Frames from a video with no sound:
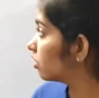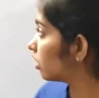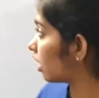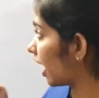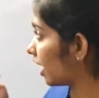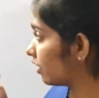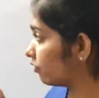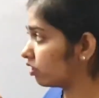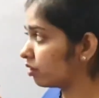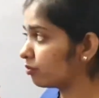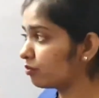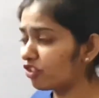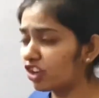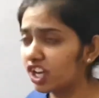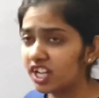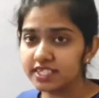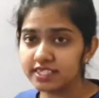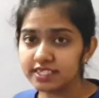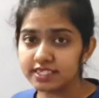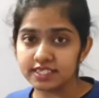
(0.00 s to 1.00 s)
adverb
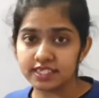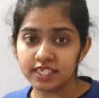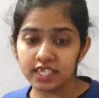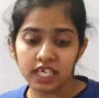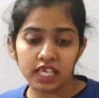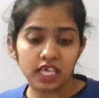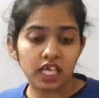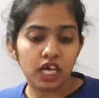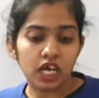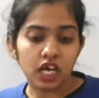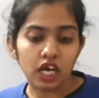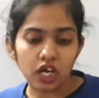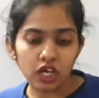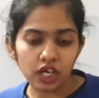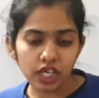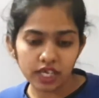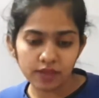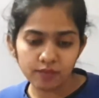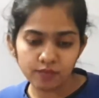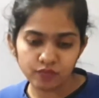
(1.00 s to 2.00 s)
phrase.
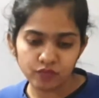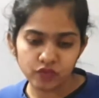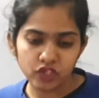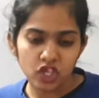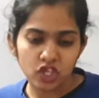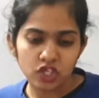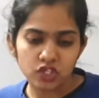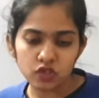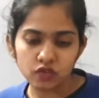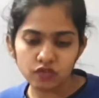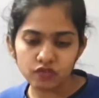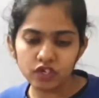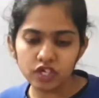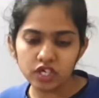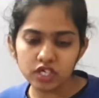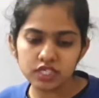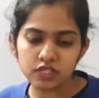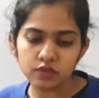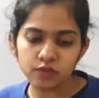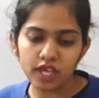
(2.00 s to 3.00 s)
Okay. So
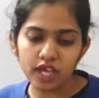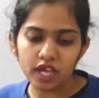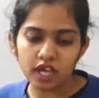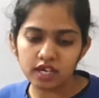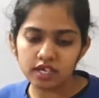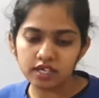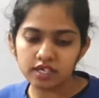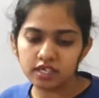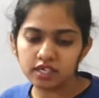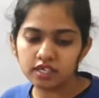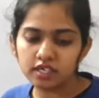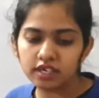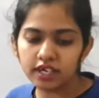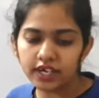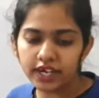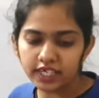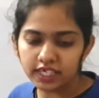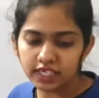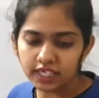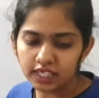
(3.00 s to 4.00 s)
first we are
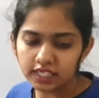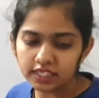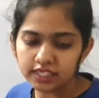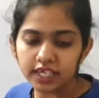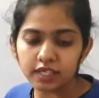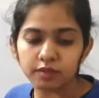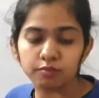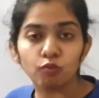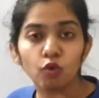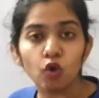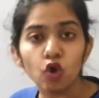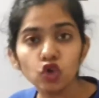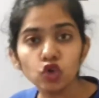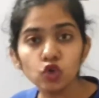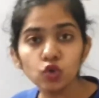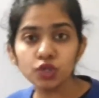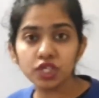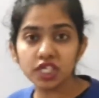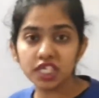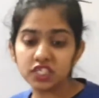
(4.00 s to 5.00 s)
writing that
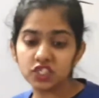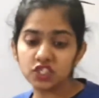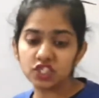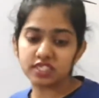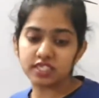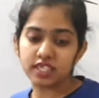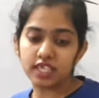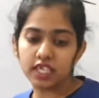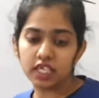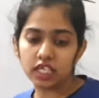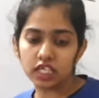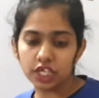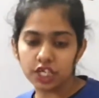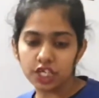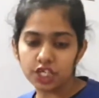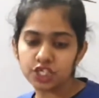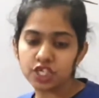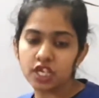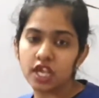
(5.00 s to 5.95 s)
Mono teaches English